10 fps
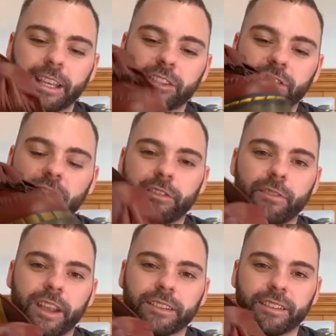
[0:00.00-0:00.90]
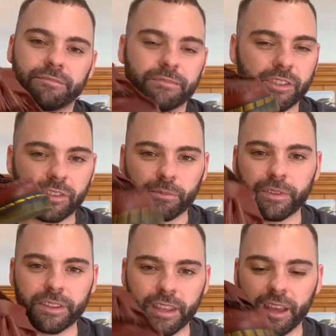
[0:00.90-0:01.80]
cherry red,
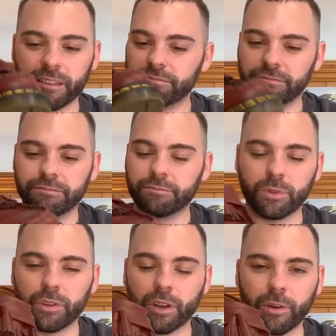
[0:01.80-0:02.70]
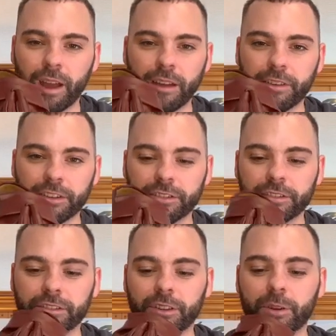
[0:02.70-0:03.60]
something that will not go out of fashion.
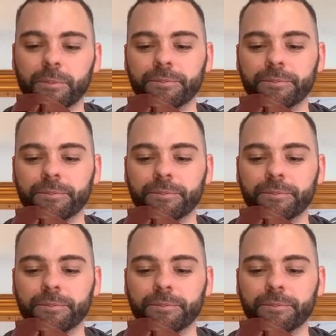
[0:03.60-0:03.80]
So